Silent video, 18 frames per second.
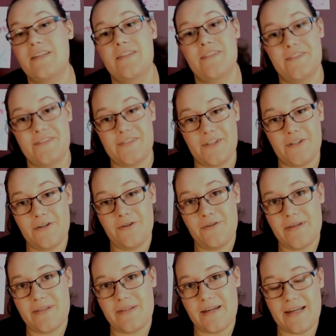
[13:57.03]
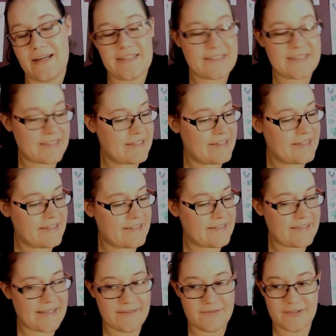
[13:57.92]
So that
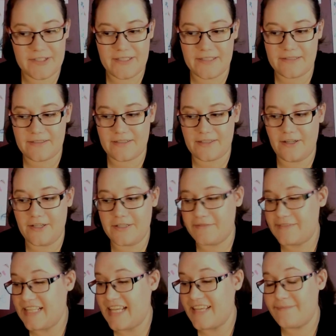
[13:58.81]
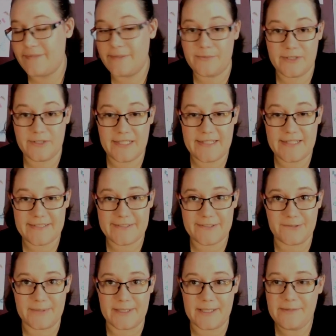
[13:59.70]
is everything that kind of saved me money this
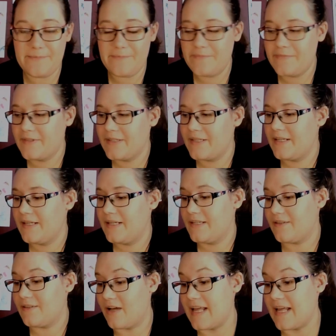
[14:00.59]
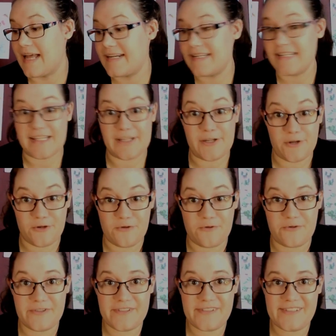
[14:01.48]
summer that I actually
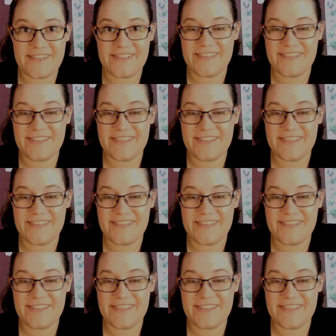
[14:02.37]
used,